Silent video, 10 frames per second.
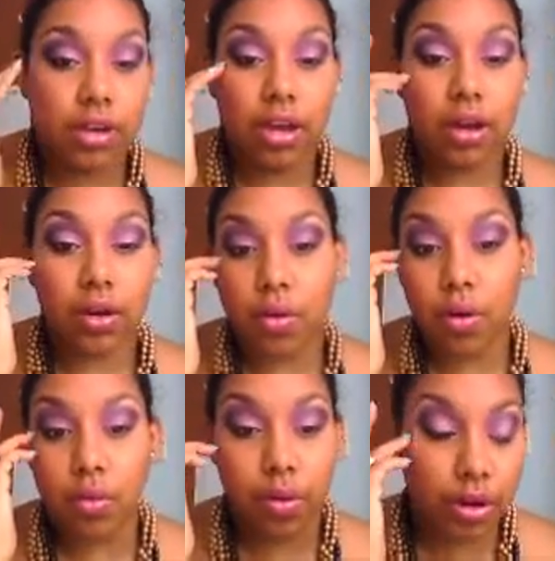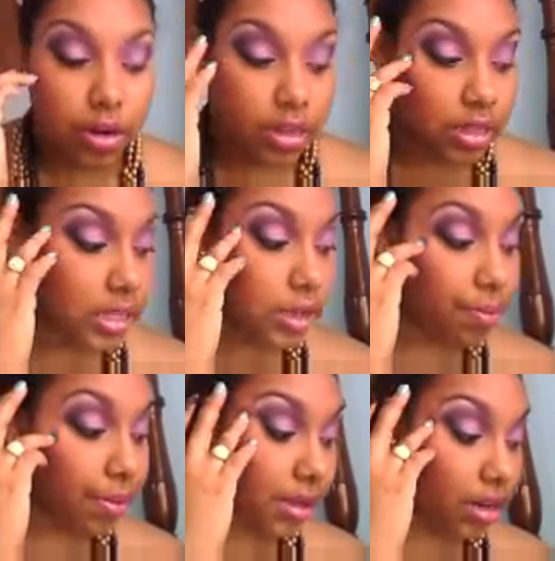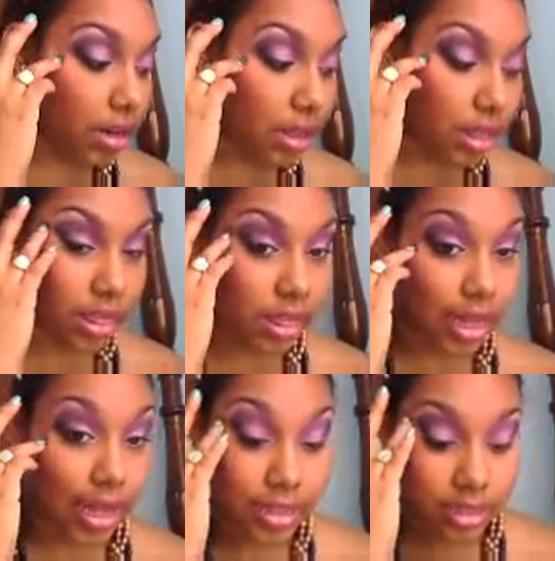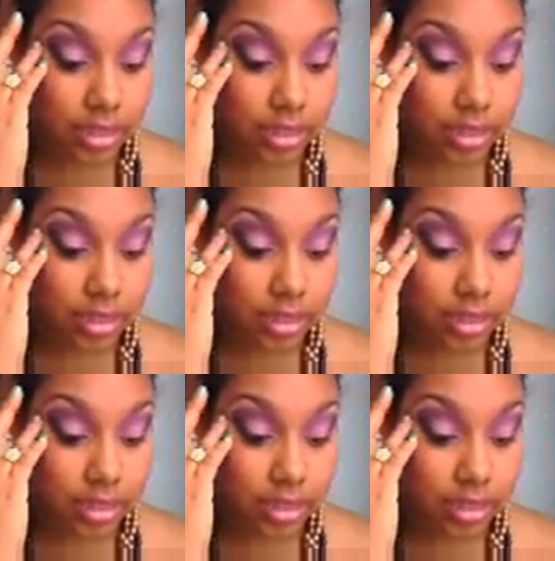Now we're gonna deepen that.